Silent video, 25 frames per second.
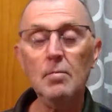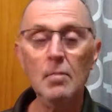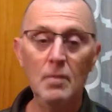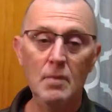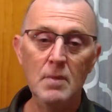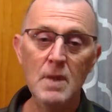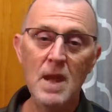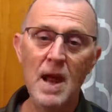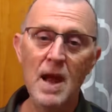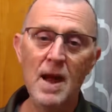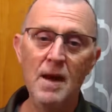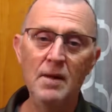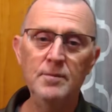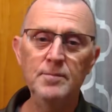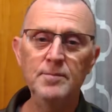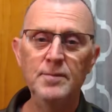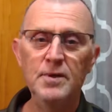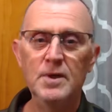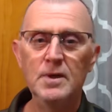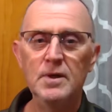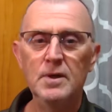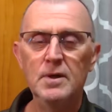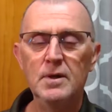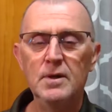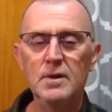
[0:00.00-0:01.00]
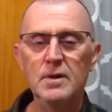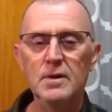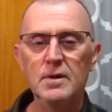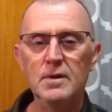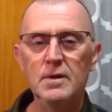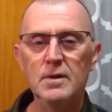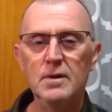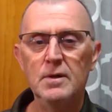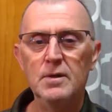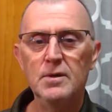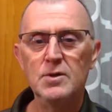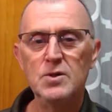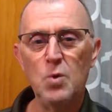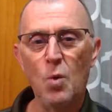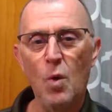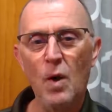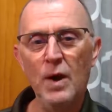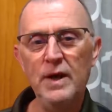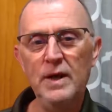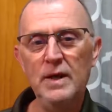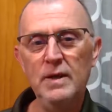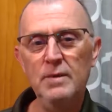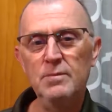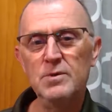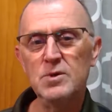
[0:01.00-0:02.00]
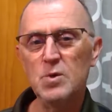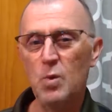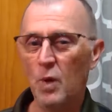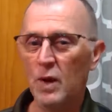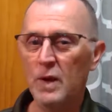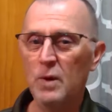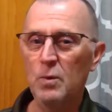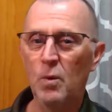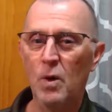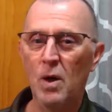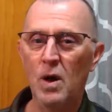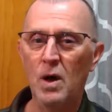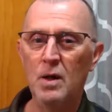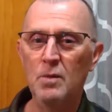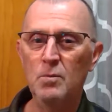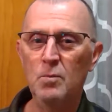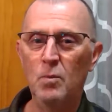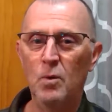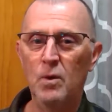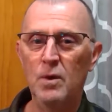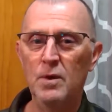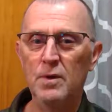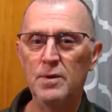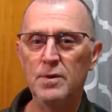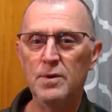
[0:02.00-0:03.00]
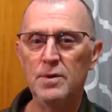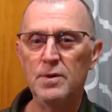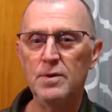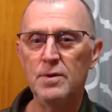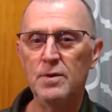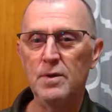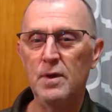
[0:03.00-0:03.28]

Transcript: Now, 2021 was